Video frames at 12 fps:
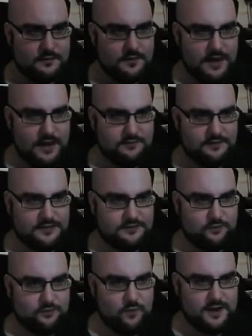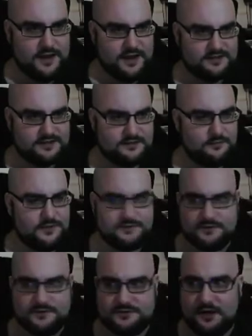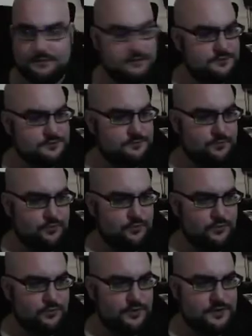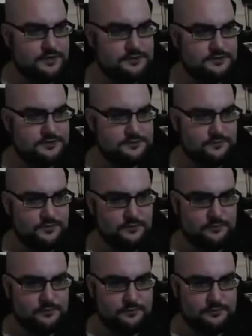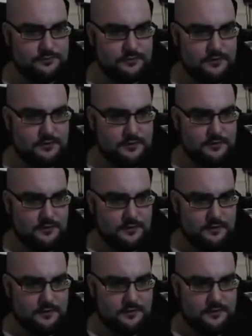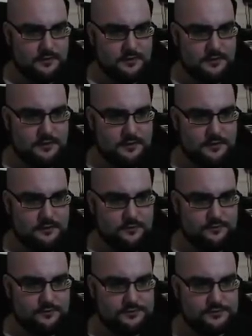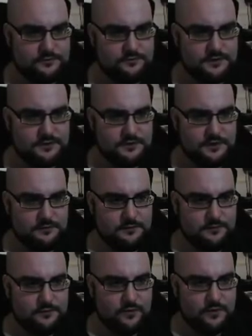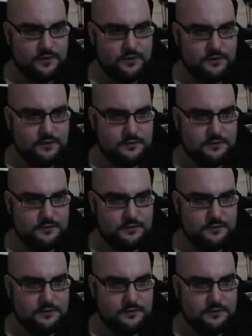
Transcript: I really like the white accent piece on top. It looks pretty smooth. And move this over a little bit more.